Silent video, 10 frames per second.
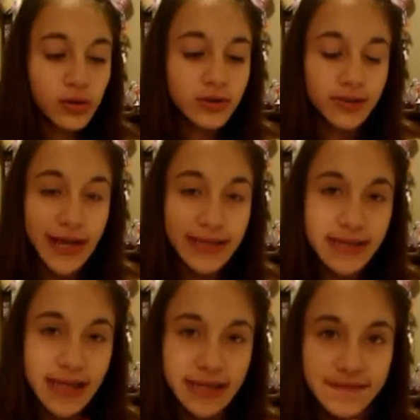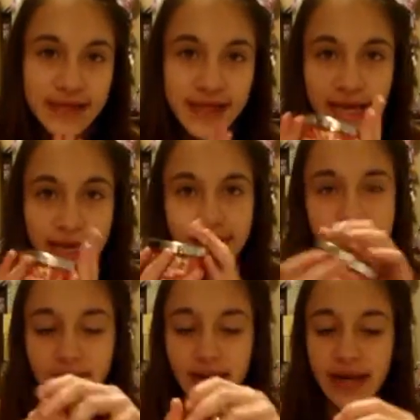So yes, I love this
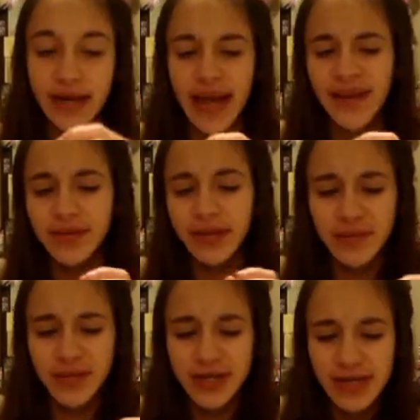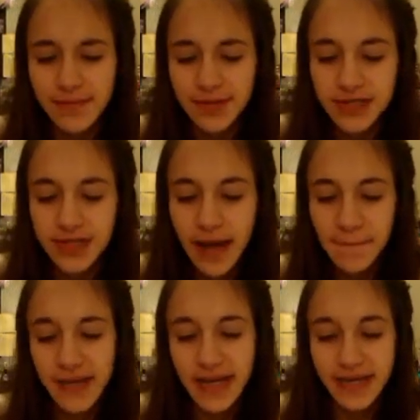candle. And I haven't really burnt it that much
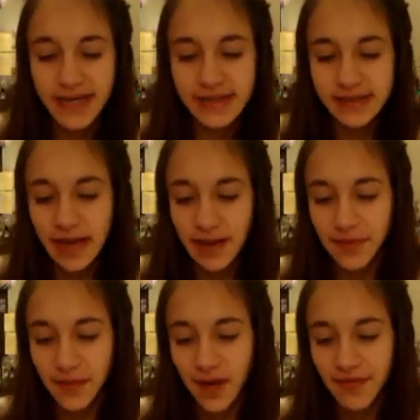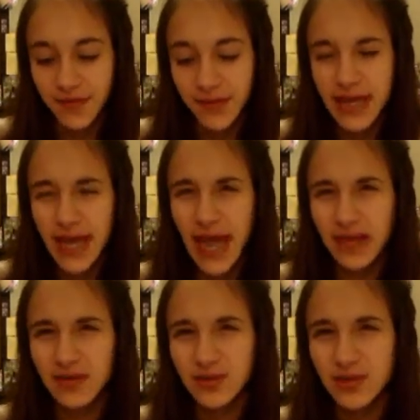yet because I bought 3
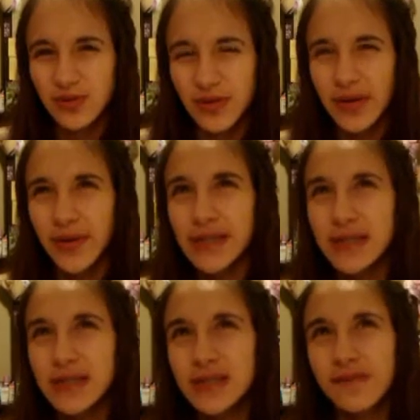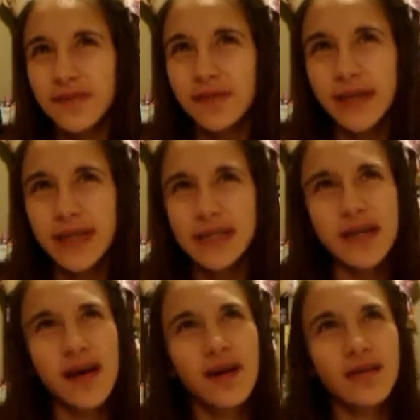candles when I went a few weeks
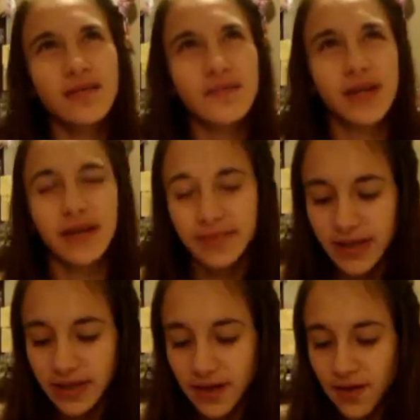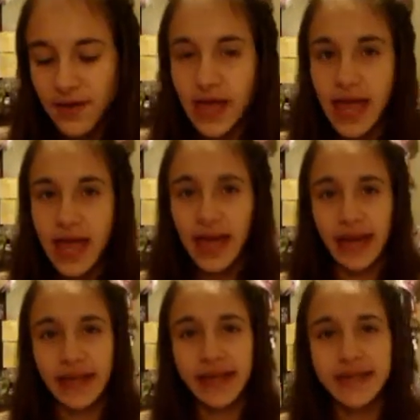ago, or like a month ago. And
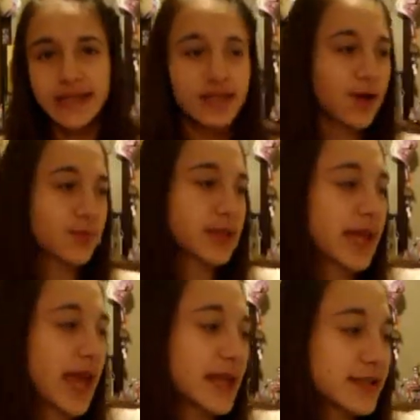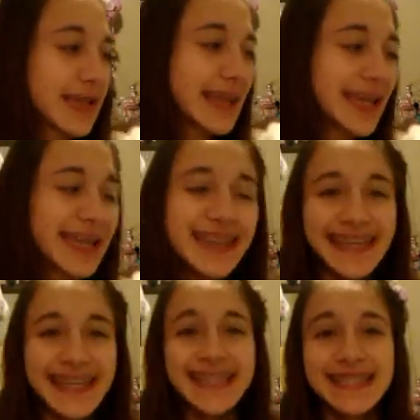I like to start with the candles I like the
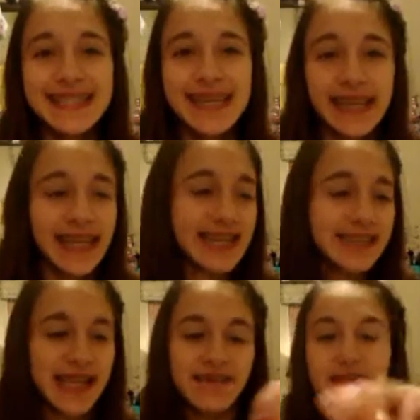least, and then I save